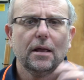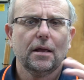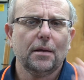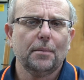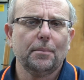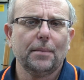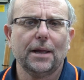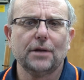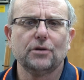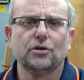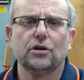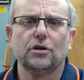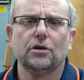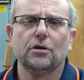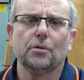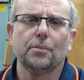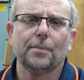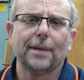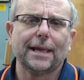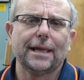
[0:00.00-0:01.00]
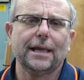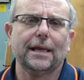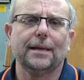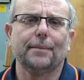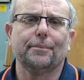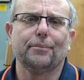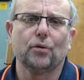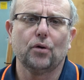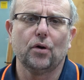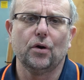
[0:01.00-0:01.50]
Imagine you're making a
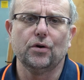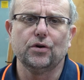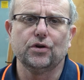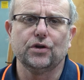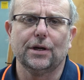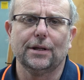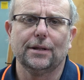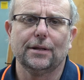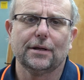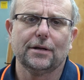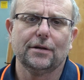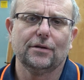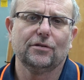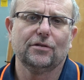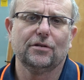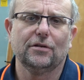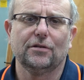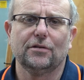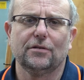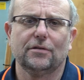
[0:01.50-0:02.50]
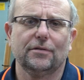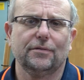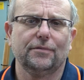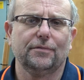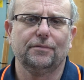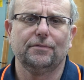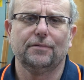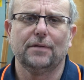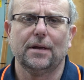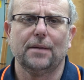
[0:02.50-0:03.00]
project that consists
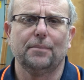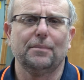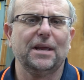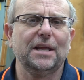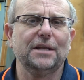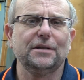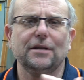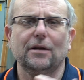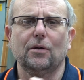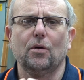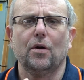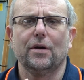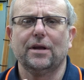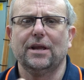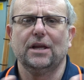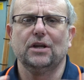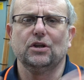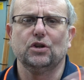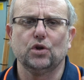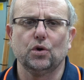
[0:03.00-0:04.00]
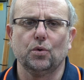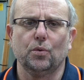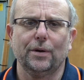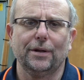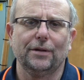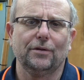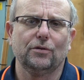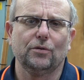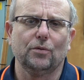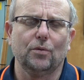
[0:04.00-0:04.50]
of um, interlocking
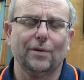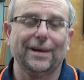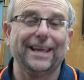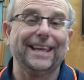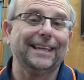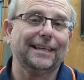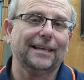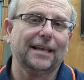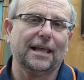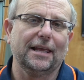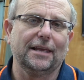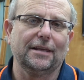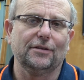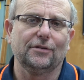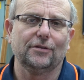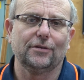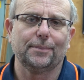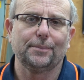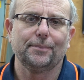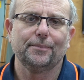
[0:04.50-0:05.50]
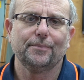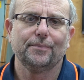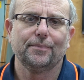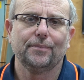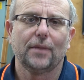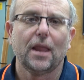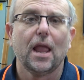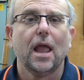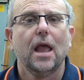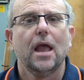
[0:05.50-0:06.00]
joints or inlays.
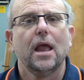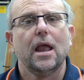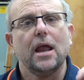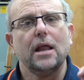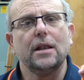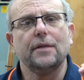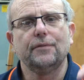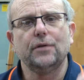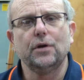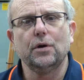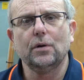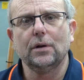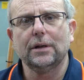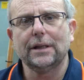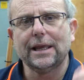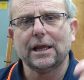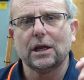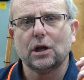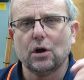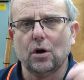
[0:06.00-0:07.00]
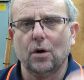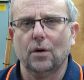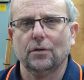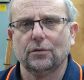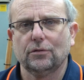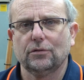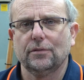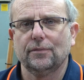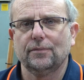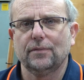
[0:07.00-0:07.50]
And if you let
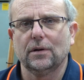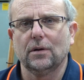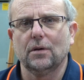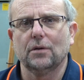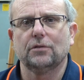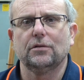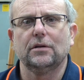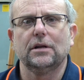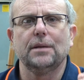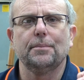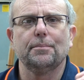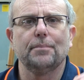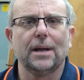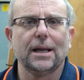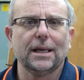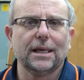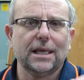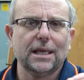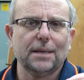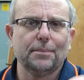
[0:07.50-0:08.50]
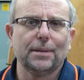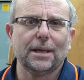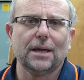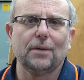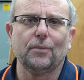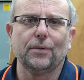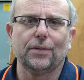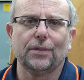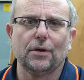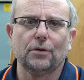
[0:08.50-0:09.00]
constant velocity monkey about
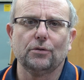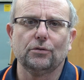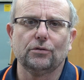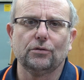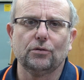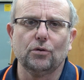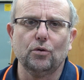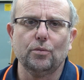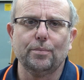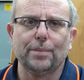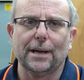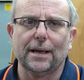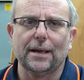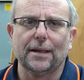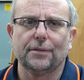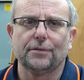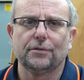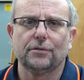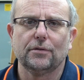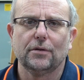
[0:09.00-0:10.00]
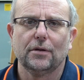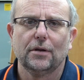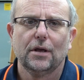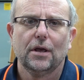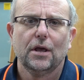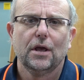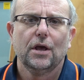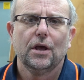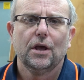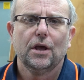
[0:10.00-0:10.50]
with those toolpaths,
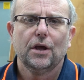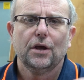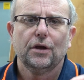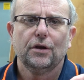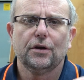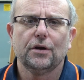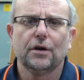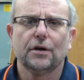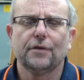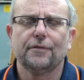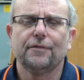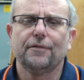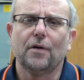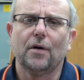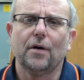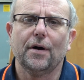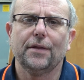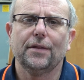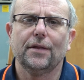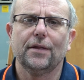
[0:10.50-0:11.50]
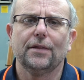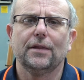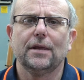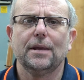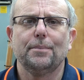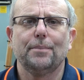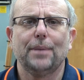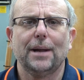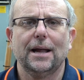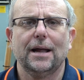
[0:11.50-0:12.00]
you're going to find that the
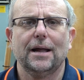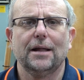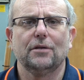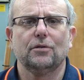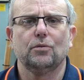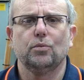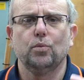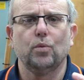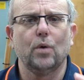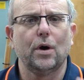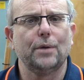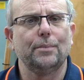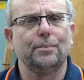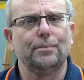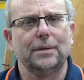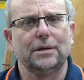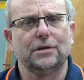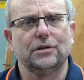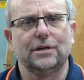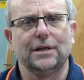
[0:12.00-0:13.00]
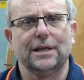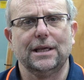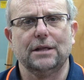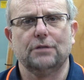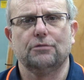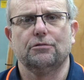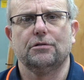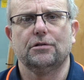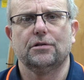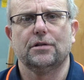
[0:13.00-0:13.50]
parts won't mesh
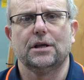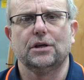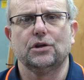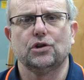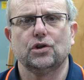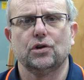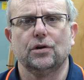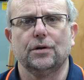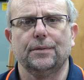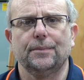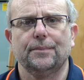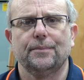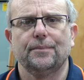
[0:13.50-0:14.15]
together as they should.